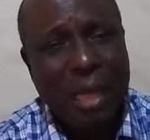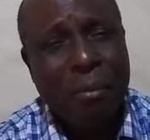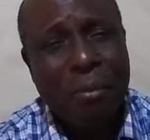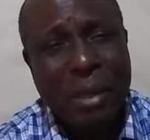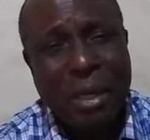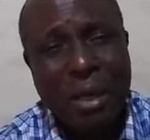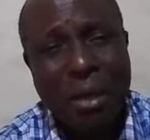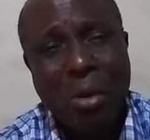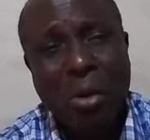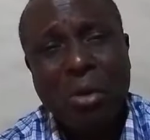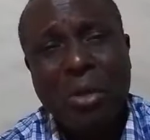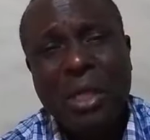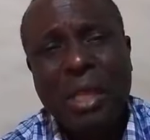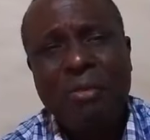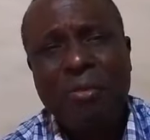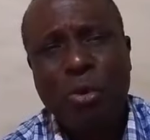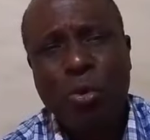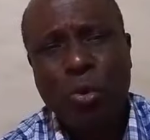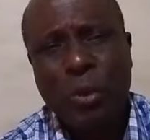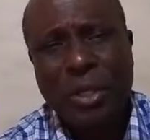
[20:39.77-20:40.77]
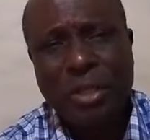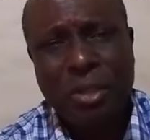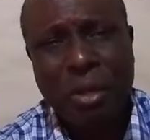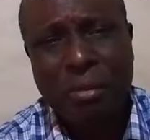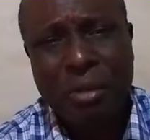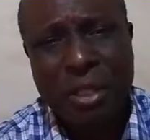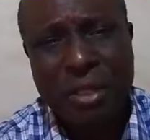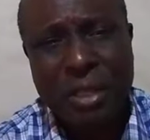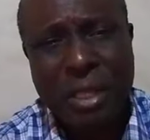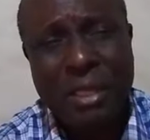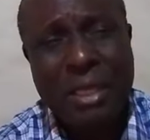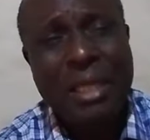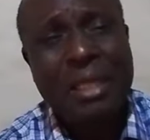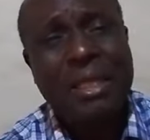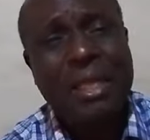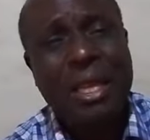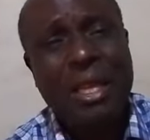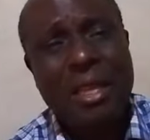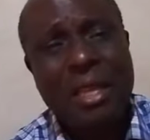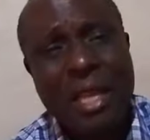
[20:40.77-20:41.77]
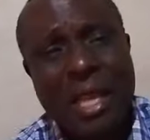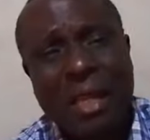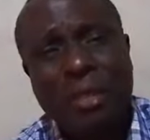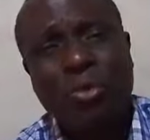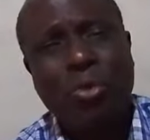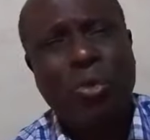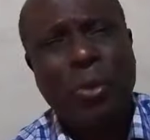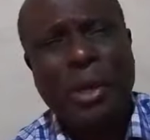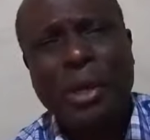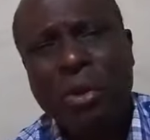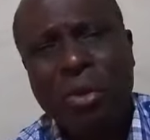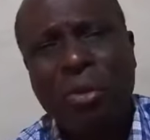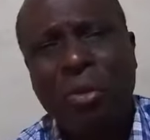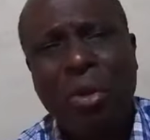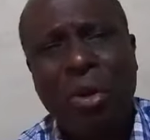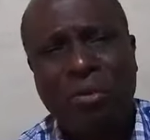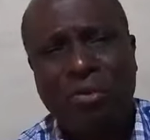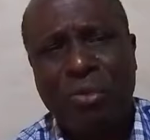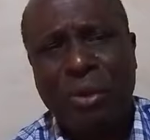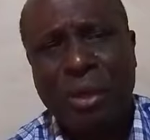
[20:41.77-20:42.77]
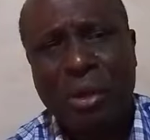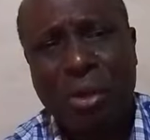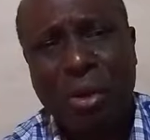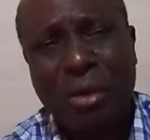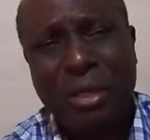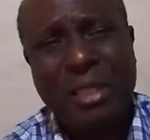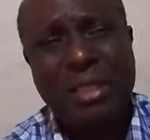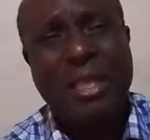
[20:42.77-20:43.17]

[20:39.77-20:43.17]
May the Lord give you wisdom this year. This is a year to renew love with God.